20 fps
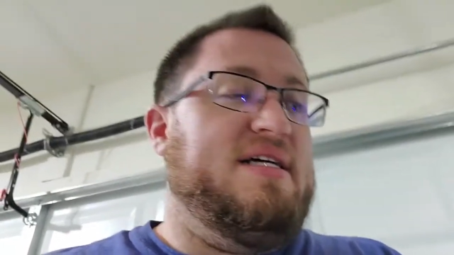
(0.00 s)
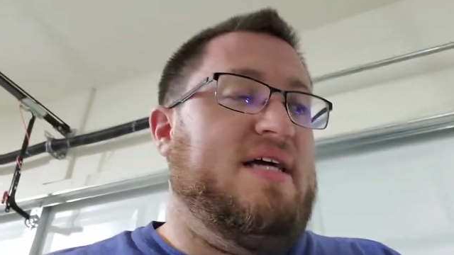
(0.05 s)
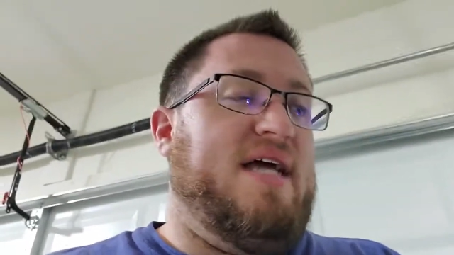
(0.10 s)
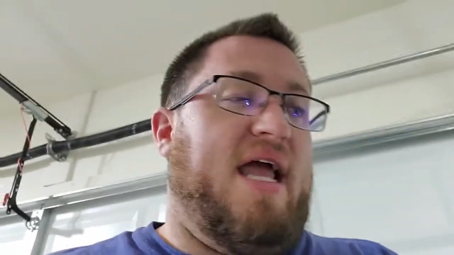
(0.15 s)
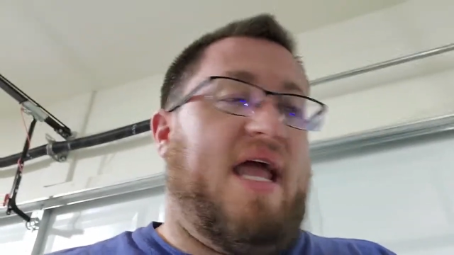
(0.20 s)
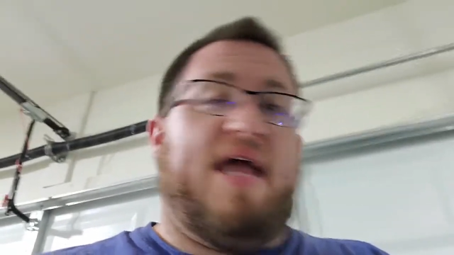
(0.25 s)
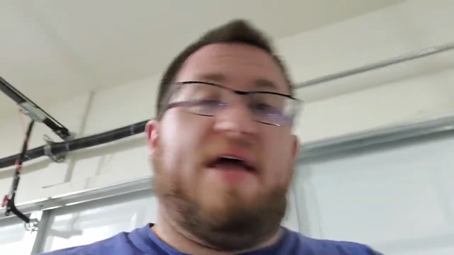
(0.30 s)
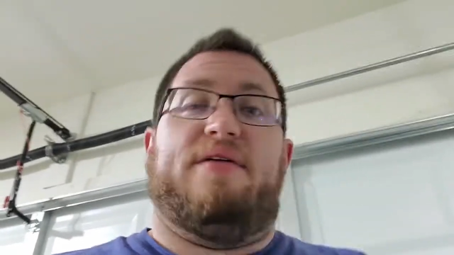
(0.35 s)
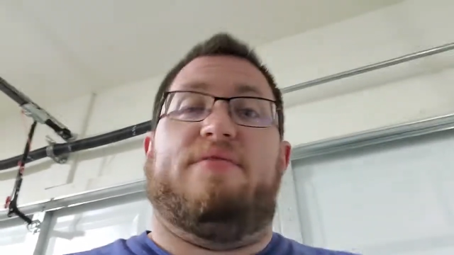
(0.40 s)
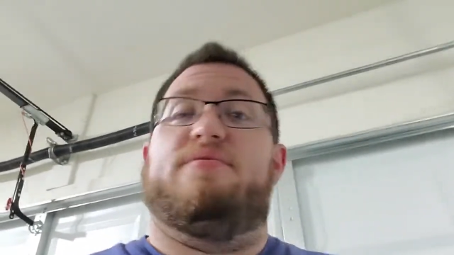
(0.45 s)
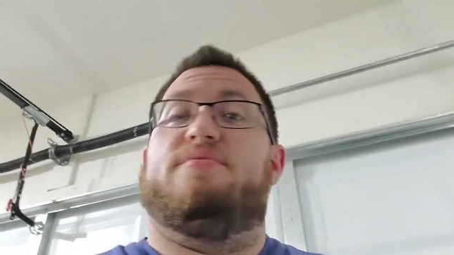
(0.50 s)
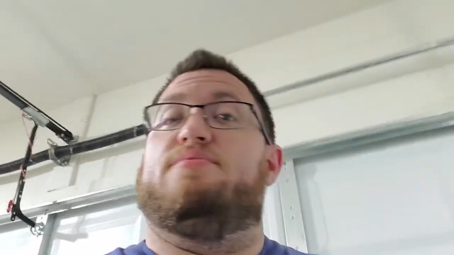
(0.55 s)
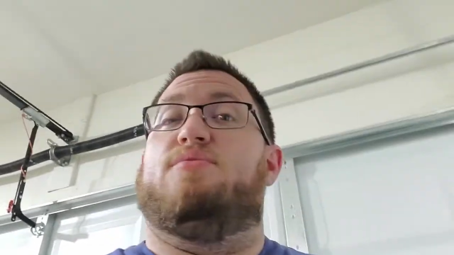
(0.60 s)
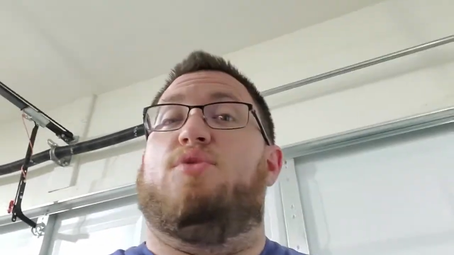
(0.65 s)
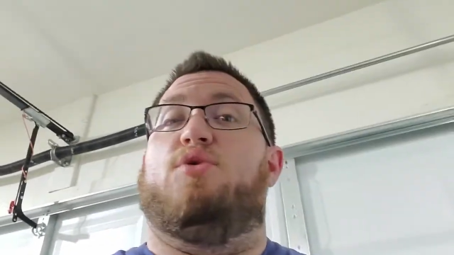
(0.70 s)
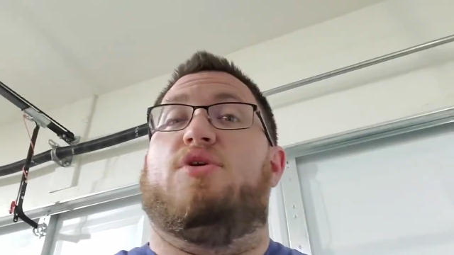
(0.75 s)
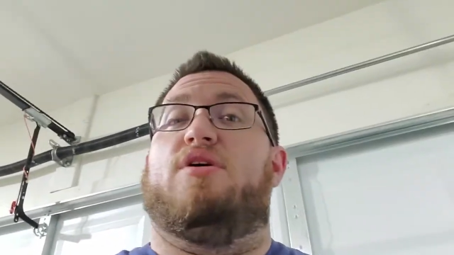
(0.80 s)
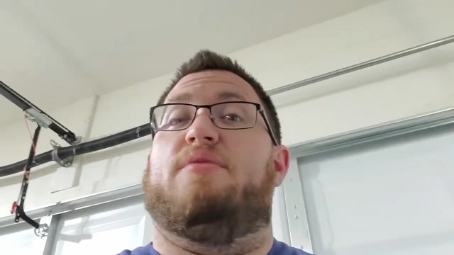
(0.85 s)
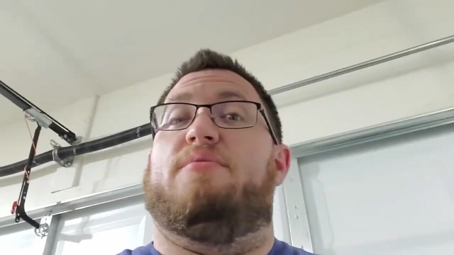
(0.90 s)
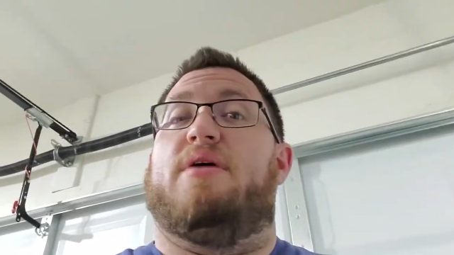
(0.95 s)
and
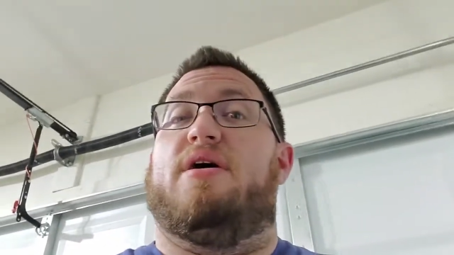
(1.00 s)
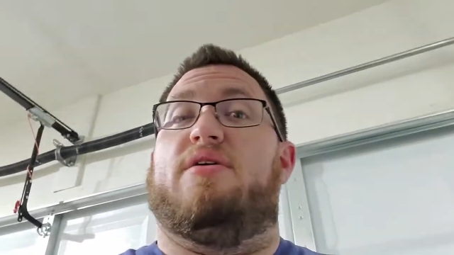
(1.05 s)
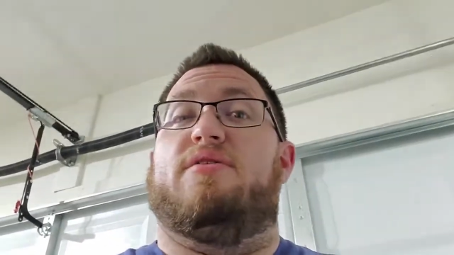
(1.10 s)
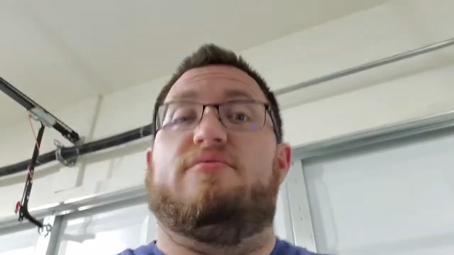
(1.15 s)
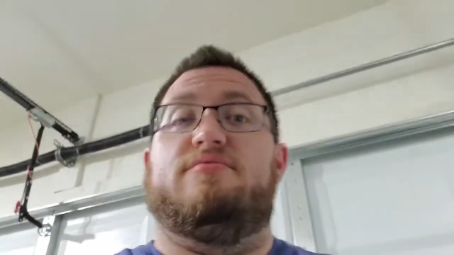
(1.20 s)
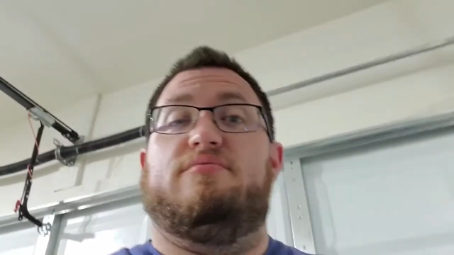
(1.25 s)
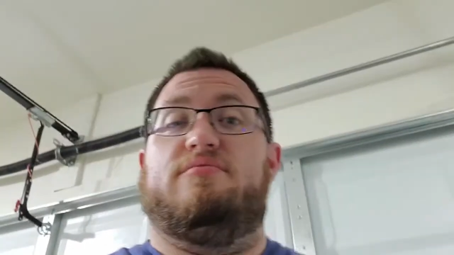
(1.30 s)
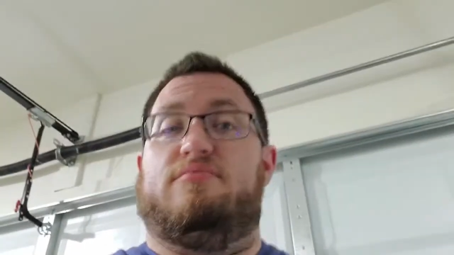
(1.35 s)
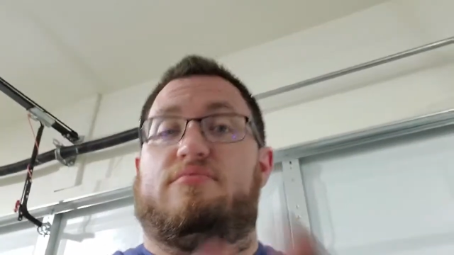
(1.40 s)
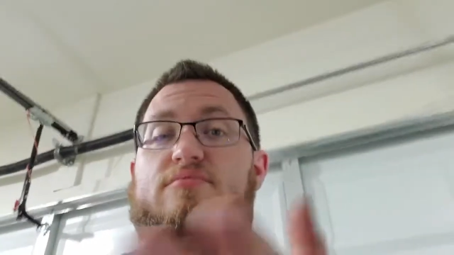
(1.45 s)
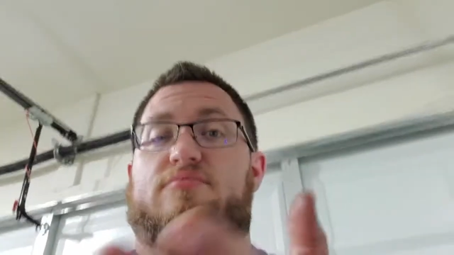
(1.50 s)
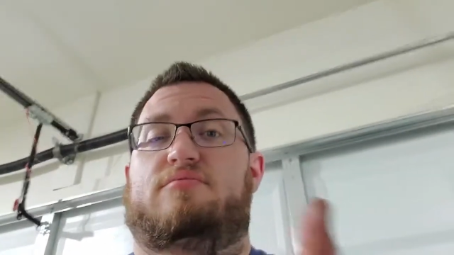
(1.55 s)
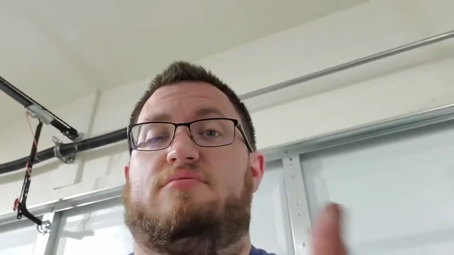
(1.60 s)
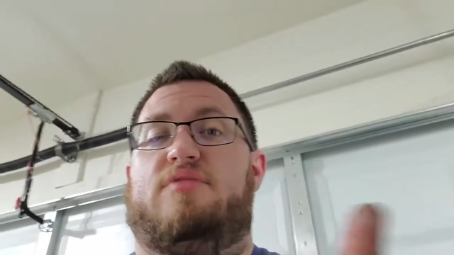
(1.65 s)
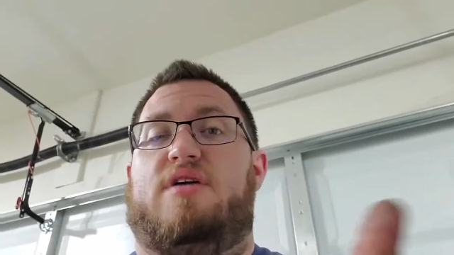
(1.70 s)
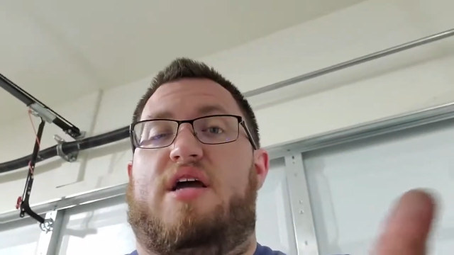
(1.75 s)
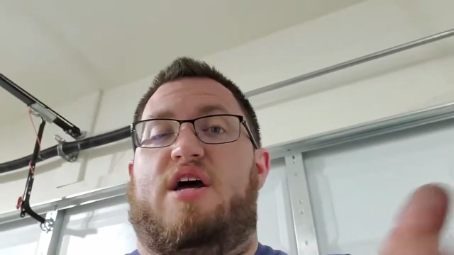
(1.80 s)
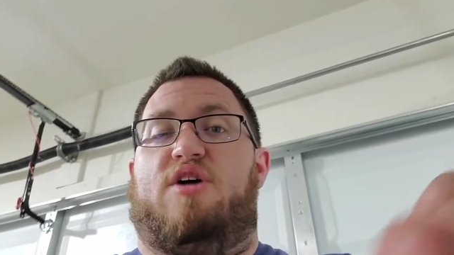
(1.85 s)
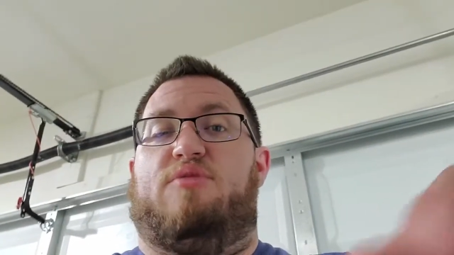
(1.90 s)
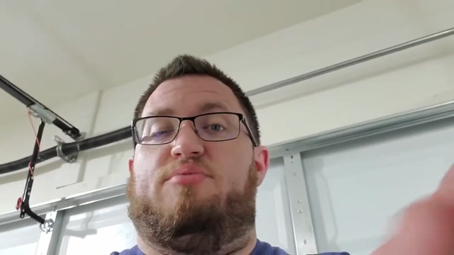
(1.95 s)
more about
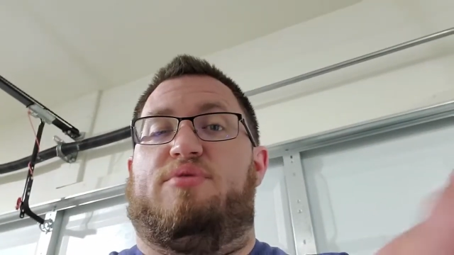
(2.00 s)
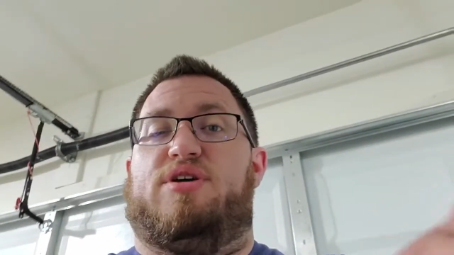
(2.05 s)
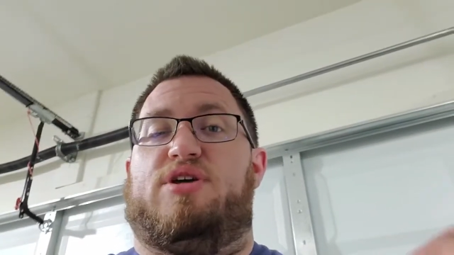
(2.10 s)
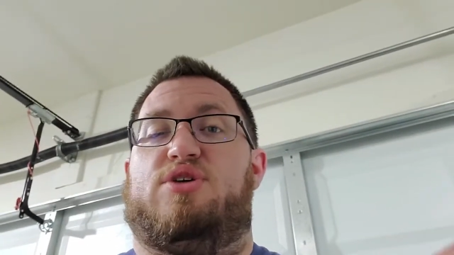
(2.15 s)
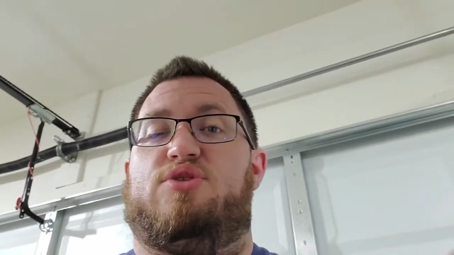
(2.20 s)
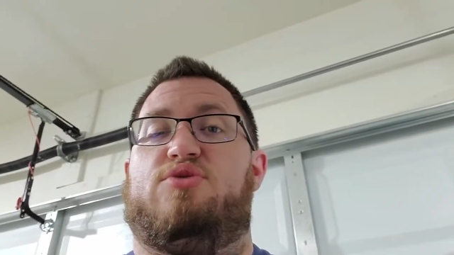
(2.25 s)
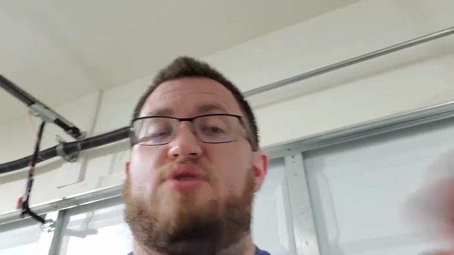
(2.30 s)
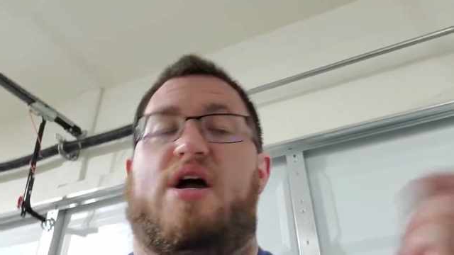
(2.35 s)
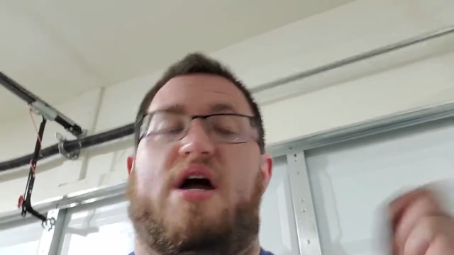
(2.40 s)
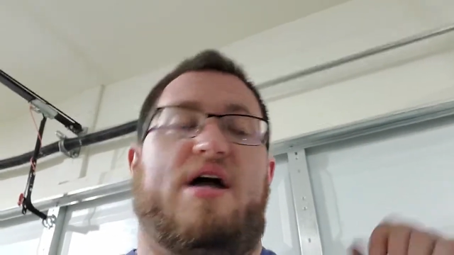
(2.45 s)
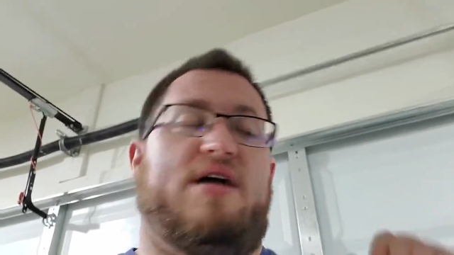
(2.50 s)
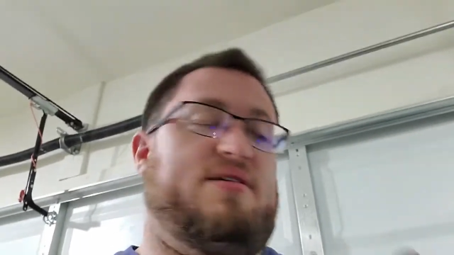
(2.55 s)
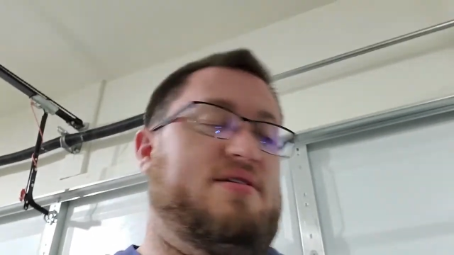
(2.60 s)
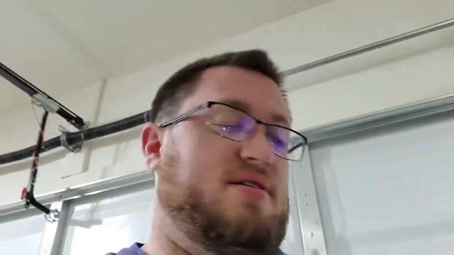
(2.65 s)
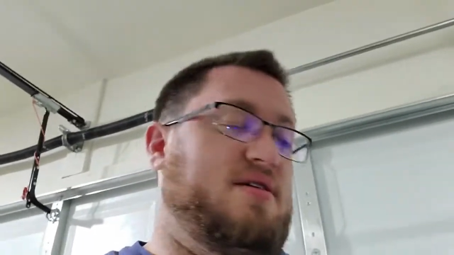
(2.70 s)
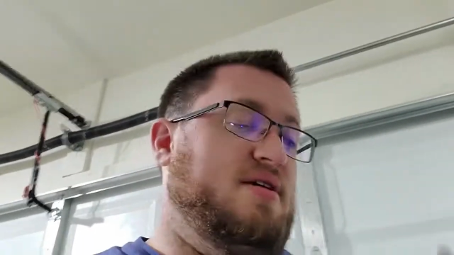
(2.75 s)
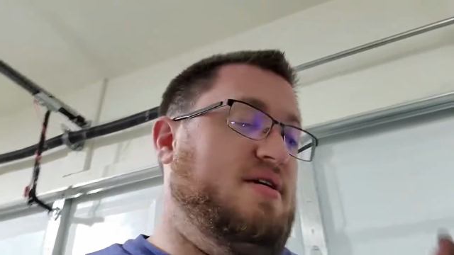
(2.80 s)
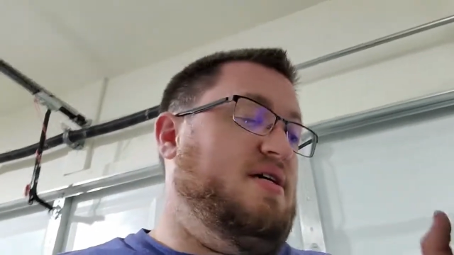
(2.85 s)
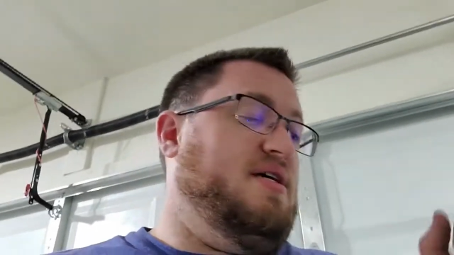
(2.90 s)
helping you guys.